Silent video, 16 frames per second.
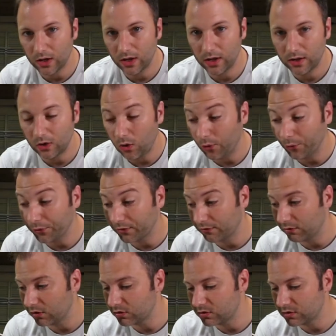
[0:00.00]
an older
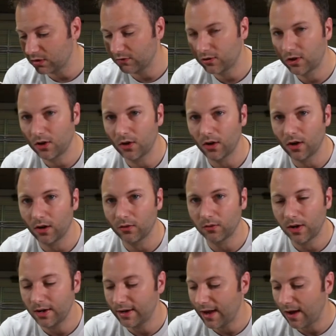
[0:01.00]
version of Cura
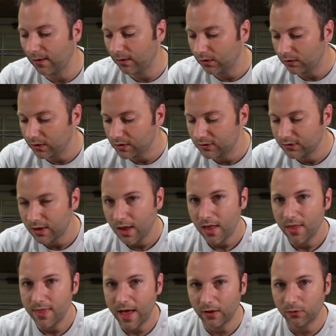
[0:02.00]
right now, or at least
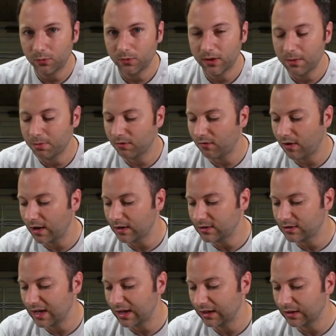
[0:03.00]
that's what they provided
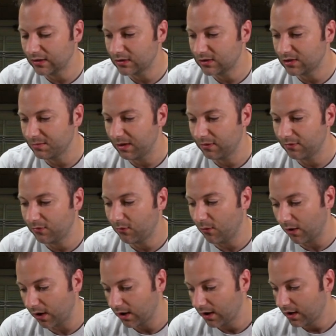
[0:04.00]
settings to me
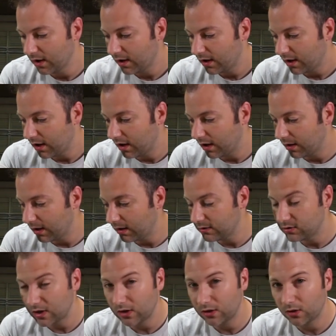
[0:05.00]
for. In
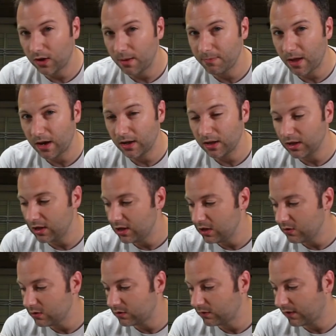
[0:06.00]
general, I'm not a
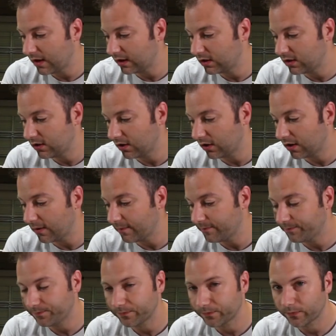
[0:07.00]
huge fan of Cura.
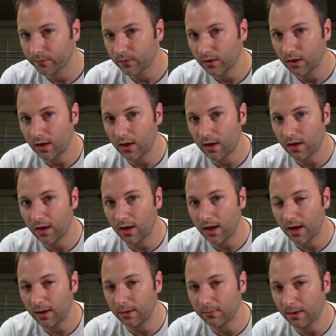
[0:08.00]

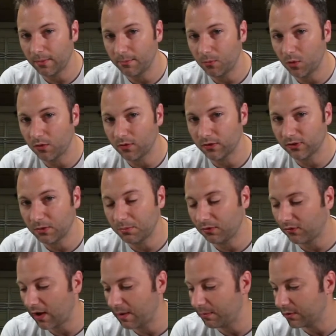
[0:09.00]
I'm more of a
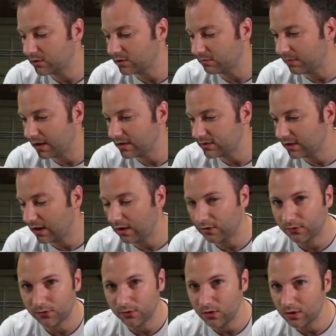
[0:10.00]
Simplify person
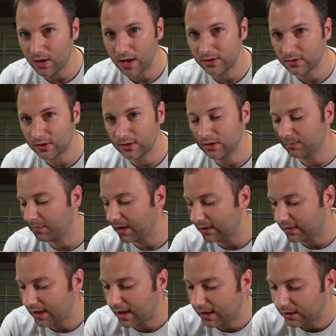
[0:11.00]
myself, and you guys can
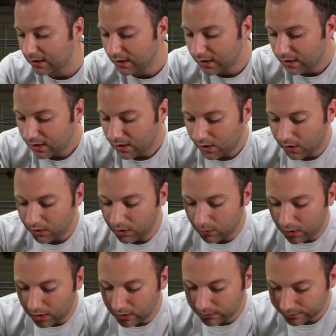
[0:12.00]
debate that all you
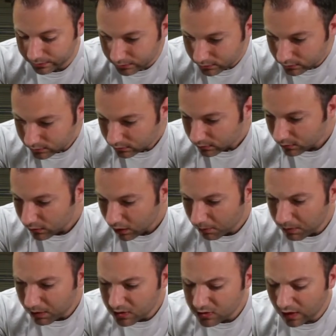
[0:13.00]
want.
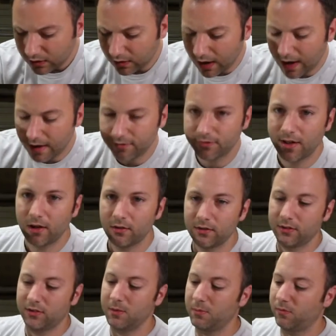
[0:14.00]
But in general, I
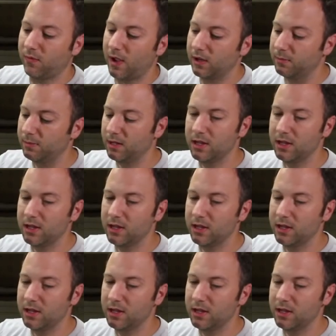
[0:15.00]
found Simplify to be